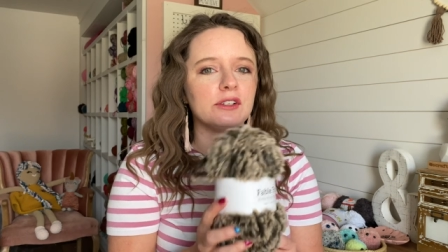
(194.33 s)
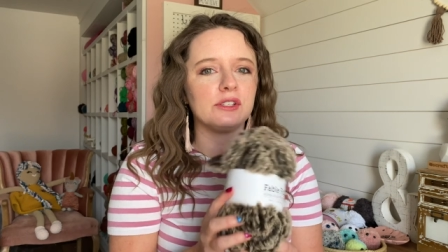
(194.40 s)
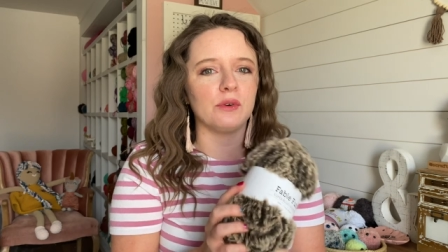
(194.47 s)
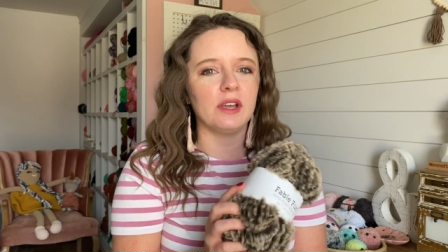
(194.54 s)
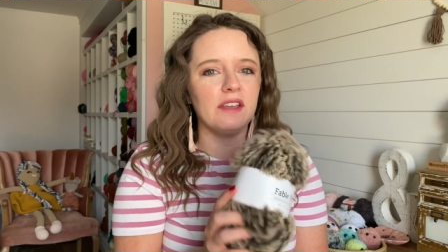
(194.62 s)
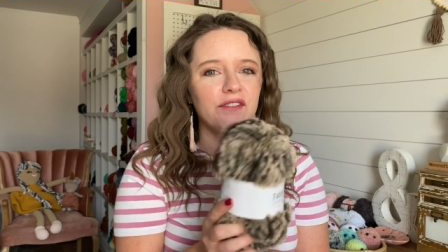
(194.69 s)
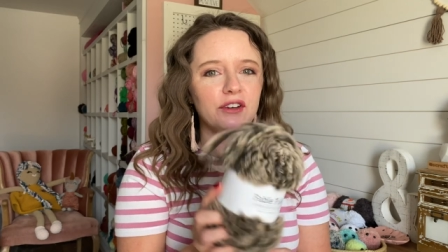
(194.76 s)
So
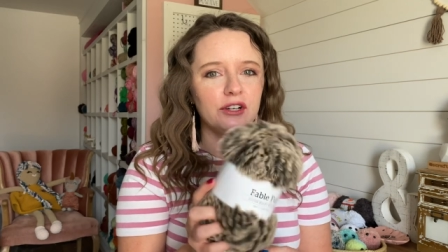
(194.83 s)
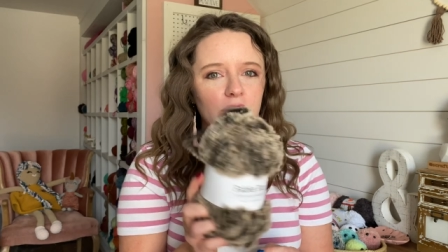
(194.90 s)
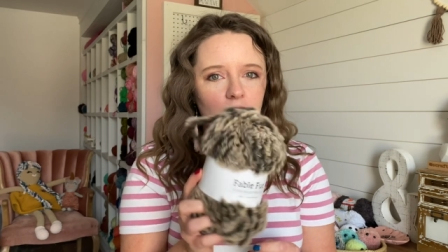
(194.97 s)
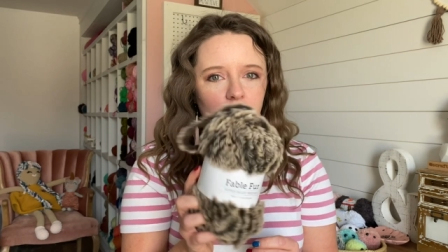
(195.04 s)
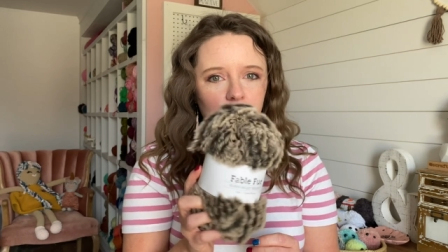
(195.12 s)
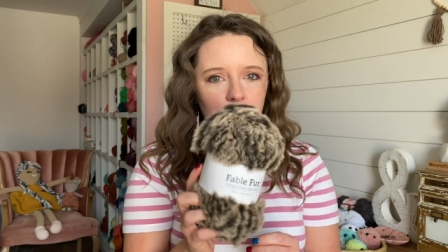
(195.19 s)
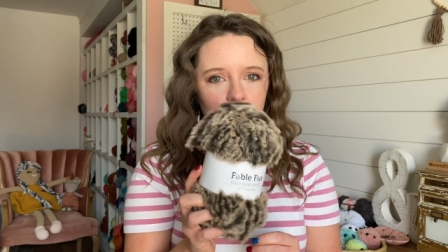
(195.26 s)
if you're
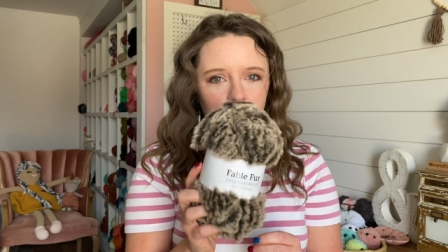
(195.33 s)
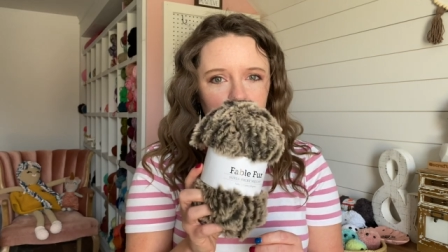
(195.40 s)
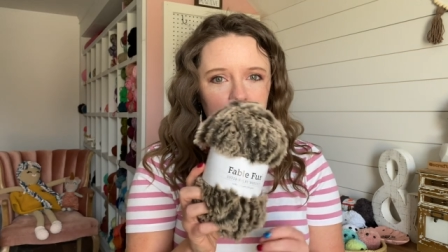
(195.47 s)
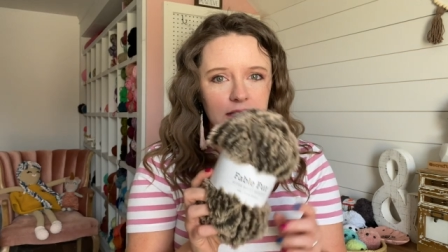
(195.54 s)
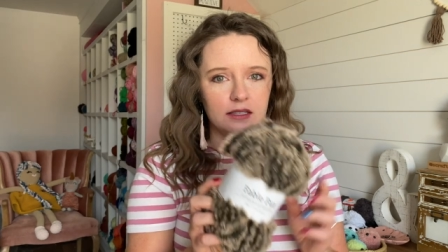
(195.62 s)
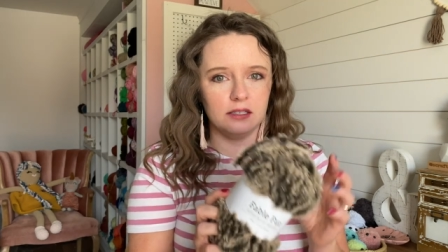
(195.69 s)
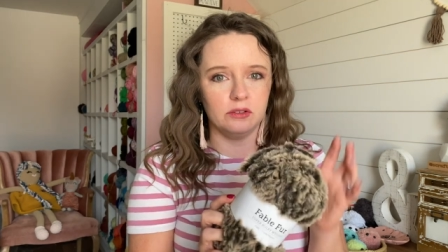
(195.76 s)
not
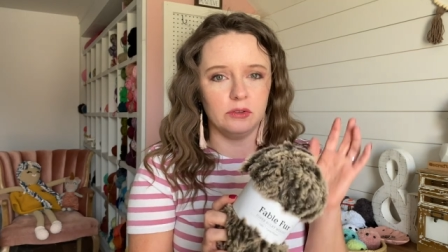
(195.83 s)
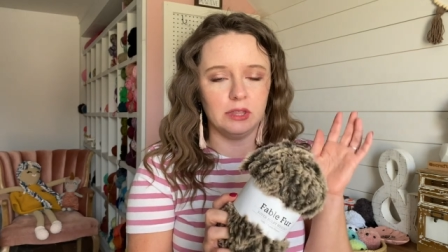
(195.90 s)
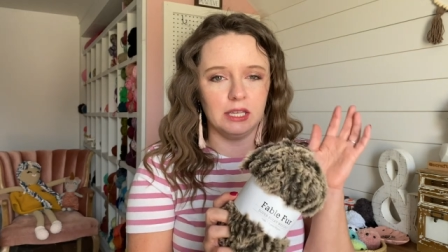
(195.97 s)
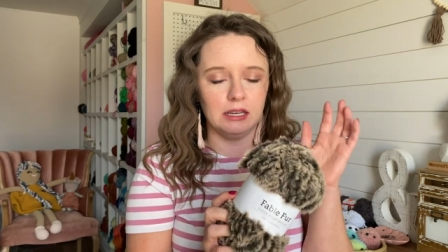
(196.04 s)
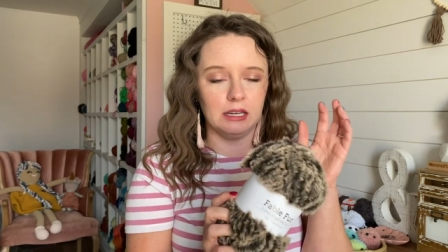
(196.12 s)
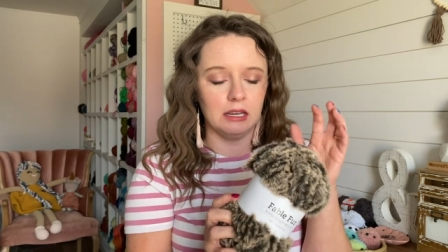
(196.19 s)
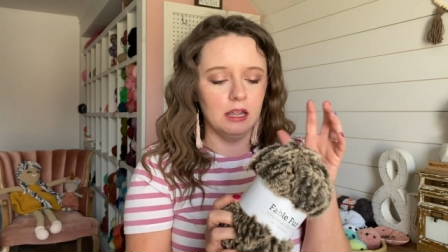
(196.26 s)
into
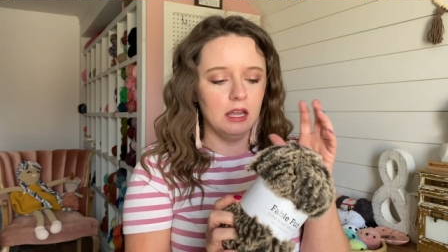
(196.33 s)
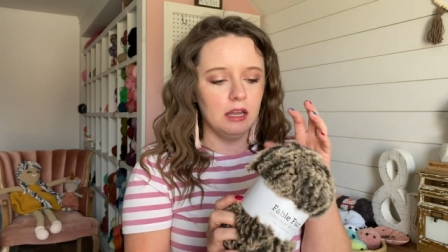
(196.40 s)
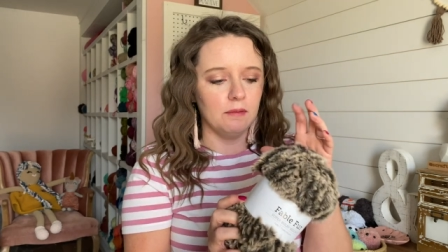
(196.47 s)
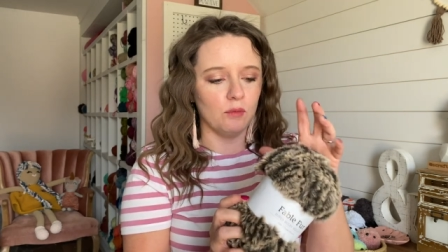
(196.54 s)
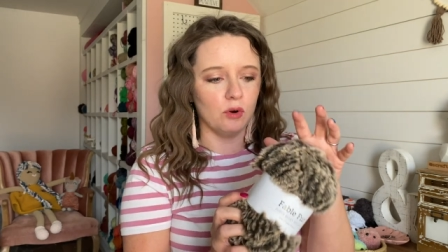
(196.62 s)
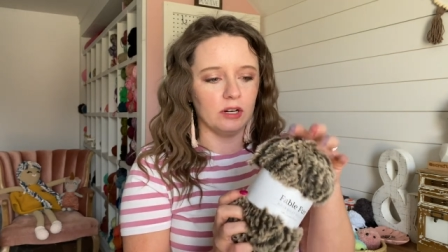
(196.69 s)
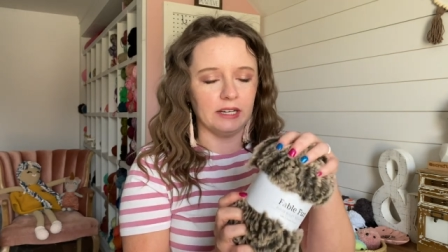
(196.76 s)
the
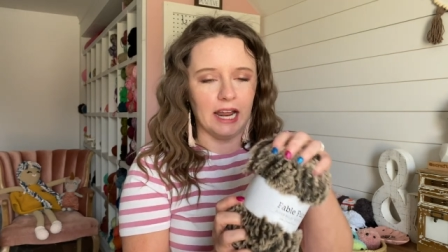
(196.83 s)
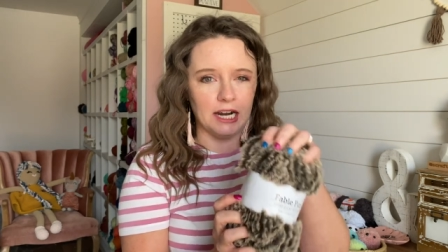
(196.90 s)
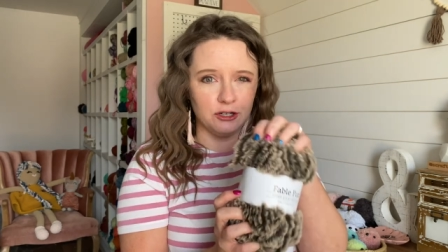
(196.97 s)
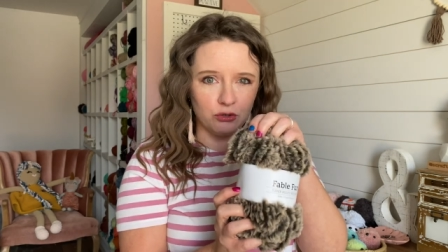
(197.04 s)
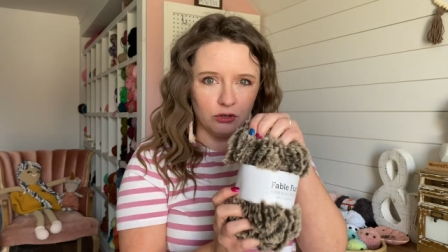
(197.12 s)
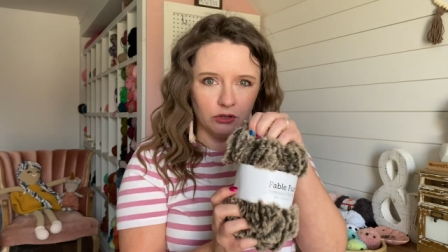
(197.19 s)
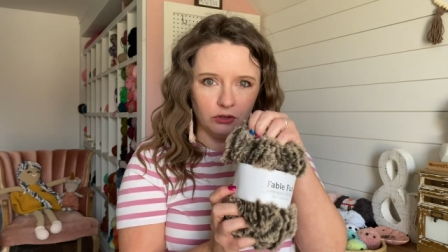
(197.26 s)
more
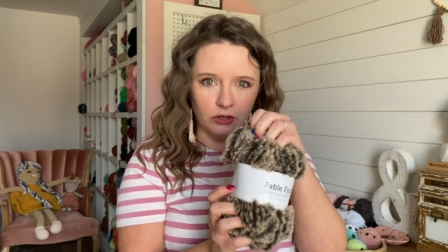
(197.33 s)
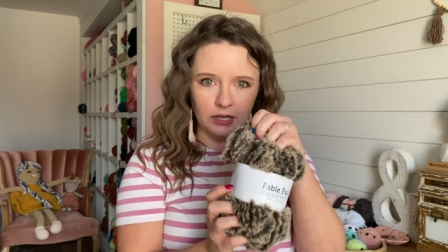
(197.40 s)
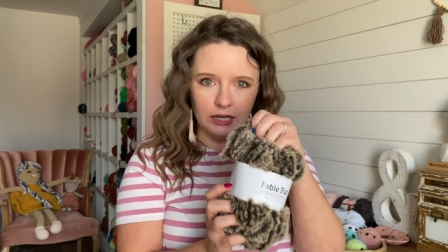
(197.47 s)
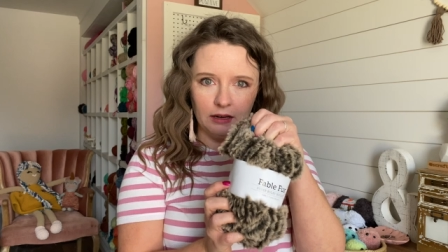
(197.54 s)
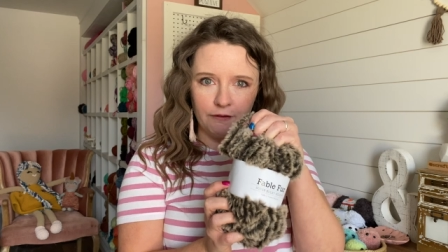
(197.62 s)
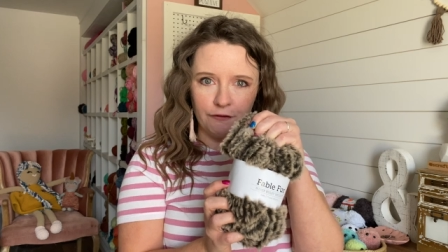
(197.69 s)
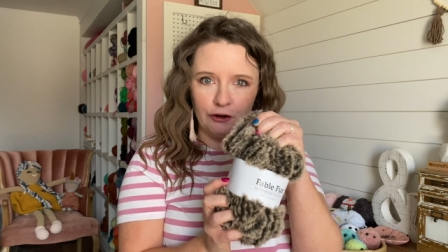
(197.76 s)
natural
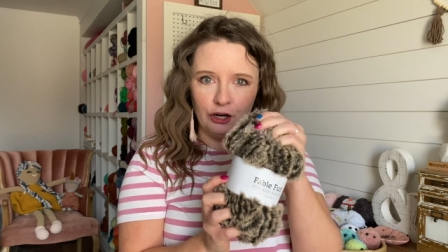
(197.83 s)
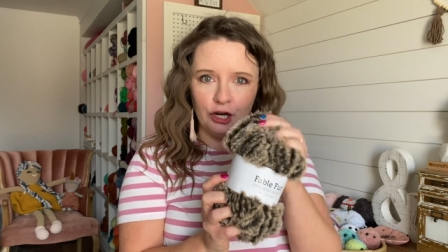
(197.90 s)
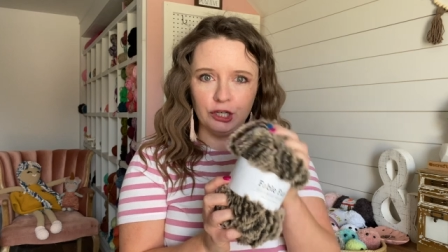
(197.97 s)
looking fur,